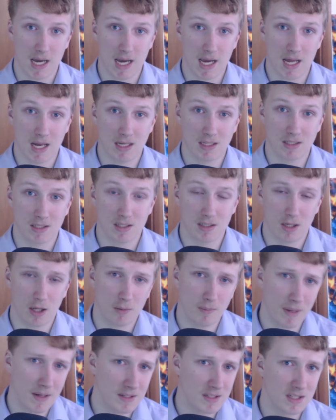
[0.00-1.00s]
And you
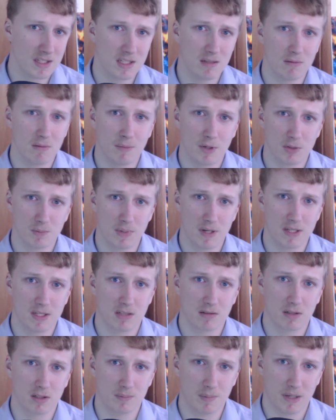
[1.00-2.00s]
know, Man City were much
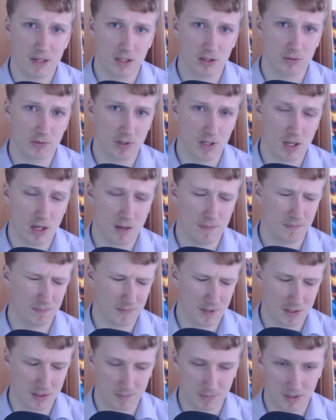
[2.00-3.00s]
better under Pellegrini, uh,
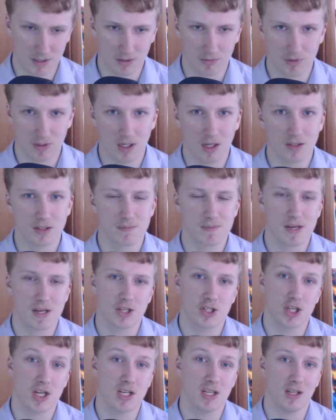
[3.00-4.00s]
under Pellegrini, under
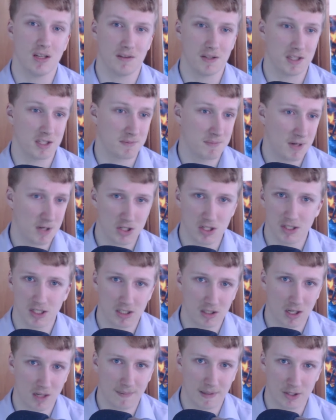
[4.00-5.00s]
Mancini. I think as much as I
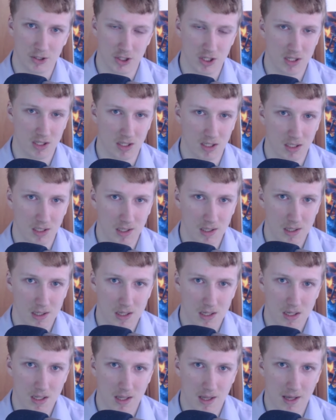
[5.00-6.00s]
didn't like Mancini,
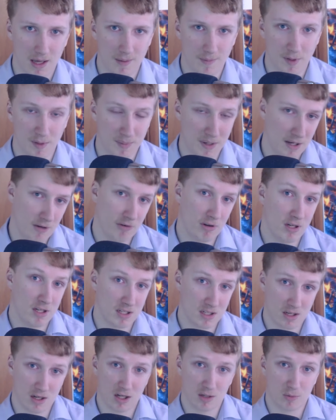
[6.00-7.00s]
um, and
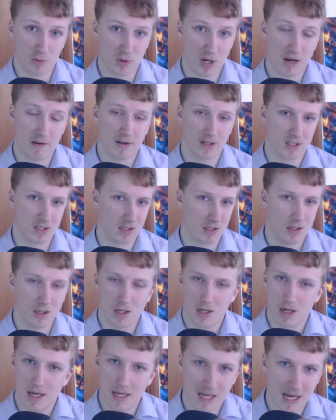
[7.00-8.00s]
Pellegrini's a likable character.
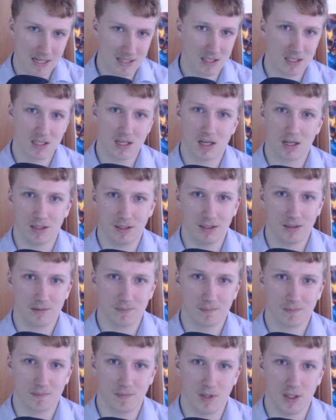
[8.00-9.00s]
He hasn't done
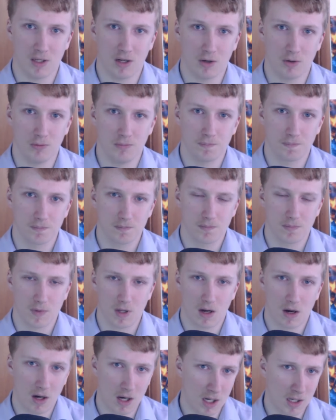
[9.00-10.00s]
you know
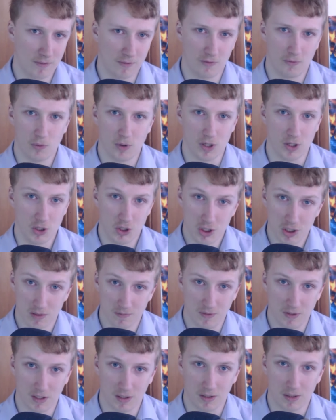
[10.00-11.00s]
half of what he should
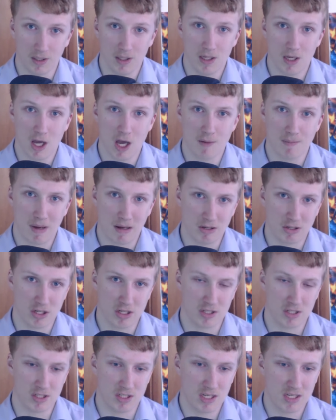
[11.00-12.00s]
have done at
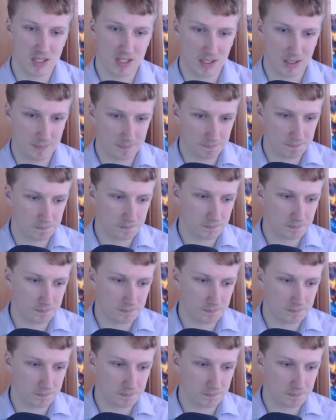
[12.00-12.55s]
Manchester City.